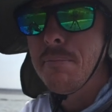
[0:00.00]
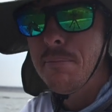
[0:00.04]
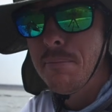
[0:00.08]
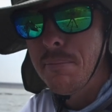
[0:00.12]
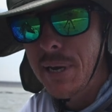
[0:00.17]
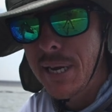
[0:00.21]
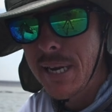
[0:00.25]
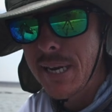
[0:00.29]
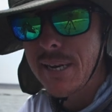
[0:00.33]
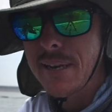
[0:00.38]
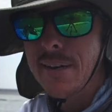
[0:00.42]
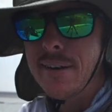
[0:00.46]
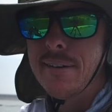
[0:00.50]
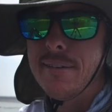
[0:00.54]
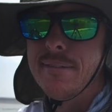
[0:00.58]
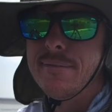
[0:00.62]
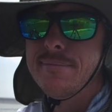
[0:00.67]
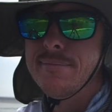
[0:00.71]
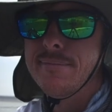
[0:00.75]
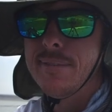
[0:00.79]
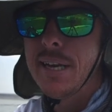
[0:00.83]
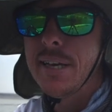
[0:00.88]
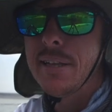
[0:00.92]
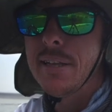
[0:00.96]
made.
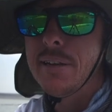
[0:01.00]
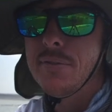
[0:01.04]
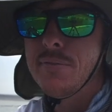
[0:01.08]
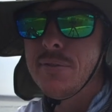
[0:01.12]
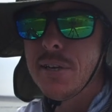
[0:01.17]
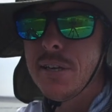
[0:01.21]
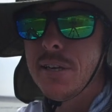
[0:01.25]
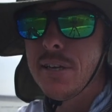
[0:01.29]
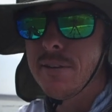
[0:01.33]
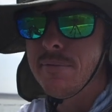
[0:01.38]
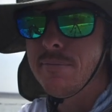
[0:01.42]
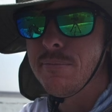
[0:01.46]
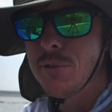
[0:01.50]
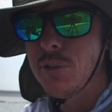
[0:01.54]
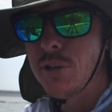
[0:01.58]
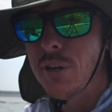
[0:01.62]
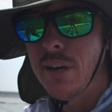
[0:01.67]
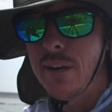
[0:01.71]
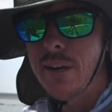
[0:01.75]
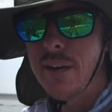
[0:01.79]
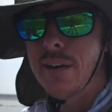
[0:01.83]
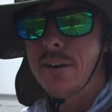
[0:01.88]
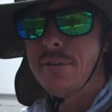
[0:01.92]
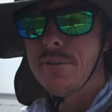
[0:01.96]
LFD,
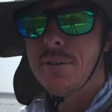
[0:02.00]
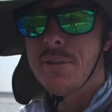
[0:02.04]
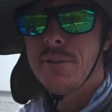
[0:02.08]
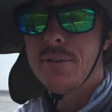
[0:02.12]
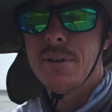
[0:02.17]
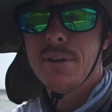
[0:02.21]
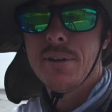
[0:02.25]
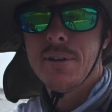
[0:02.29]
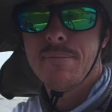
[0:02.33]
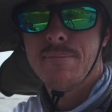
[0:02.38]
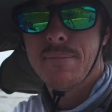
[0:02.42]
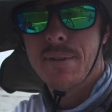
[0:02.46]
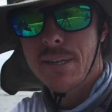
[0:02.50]
shout out to you.